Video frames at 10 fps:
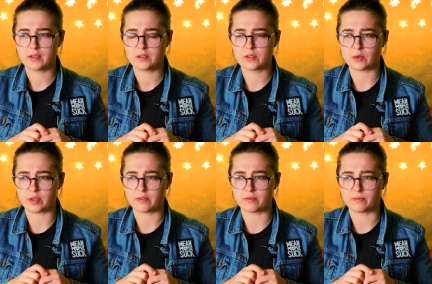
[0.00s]
sort
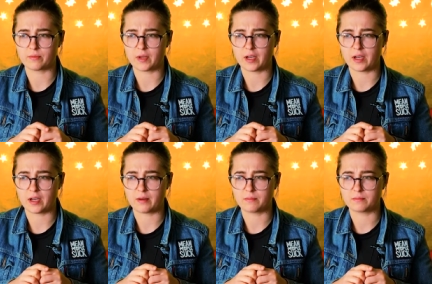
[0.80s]
of
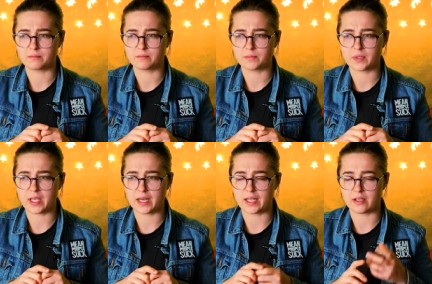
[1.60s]

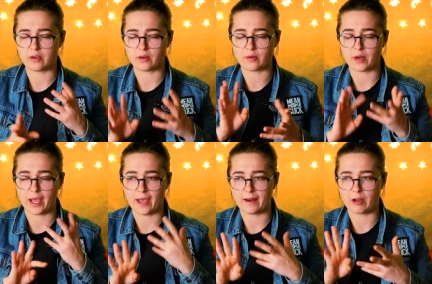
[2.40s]
getting in your own
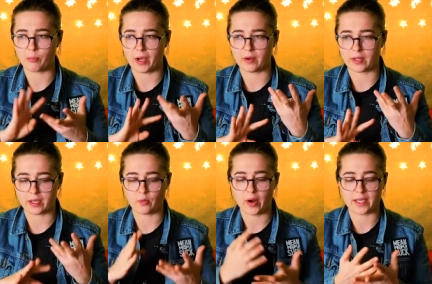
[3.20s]
head about,
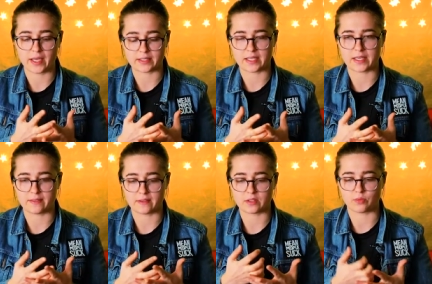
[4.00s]
like, why can't I get
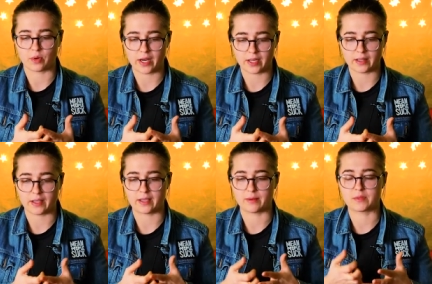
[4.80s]
this right?
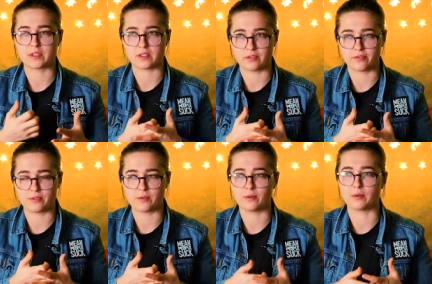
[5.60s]
Like, I'm such a
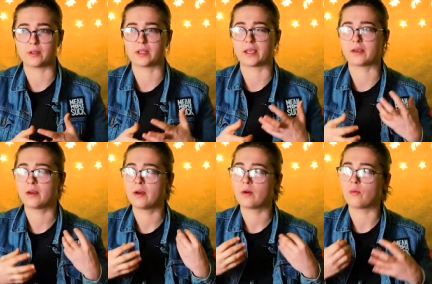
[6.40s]
fool. Like,
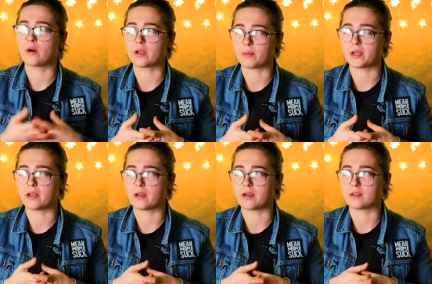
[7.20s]
why am I
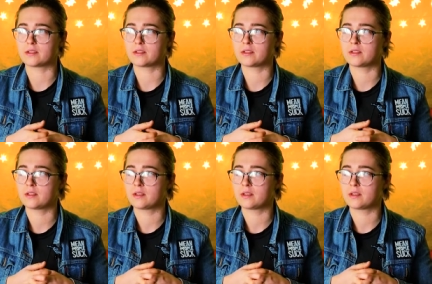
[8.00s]
not,